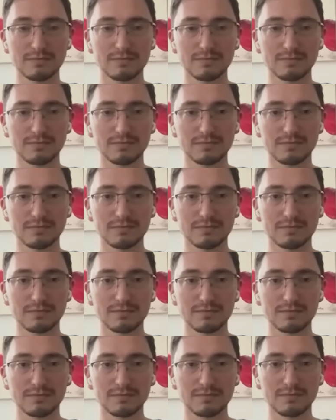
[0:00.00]

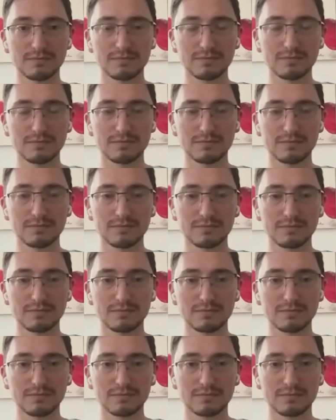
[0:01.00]

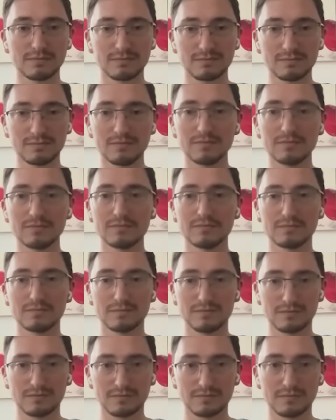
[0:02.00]

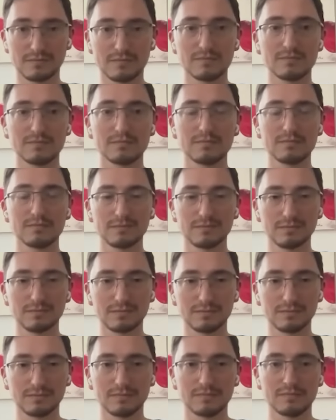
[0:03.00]

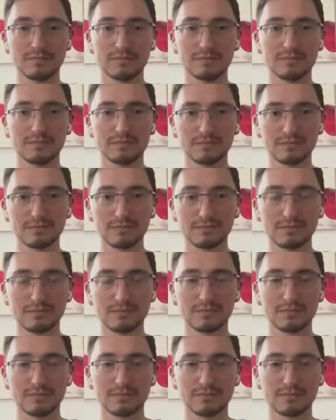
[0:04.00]
(silent)